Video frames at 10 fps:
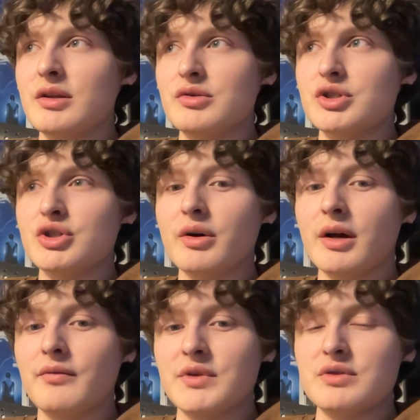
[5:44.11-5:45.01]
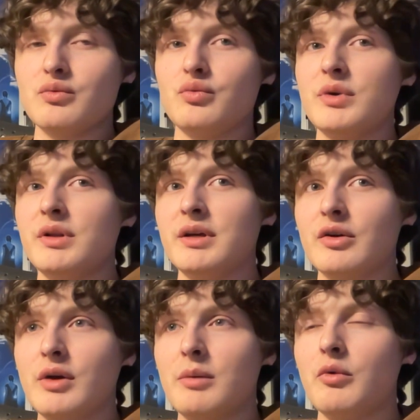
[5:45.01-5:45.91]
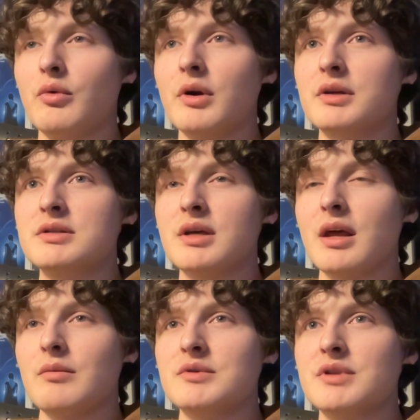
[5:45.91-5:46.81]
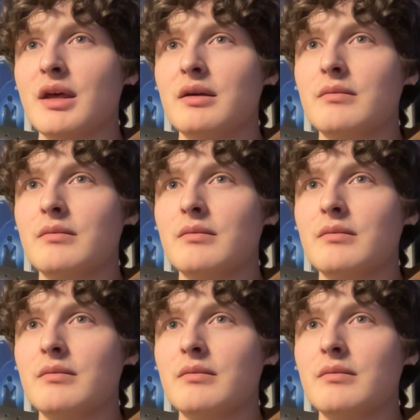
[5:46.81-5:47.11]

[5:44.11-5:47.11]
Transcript: They were just showing off these really incredible works, and I was like,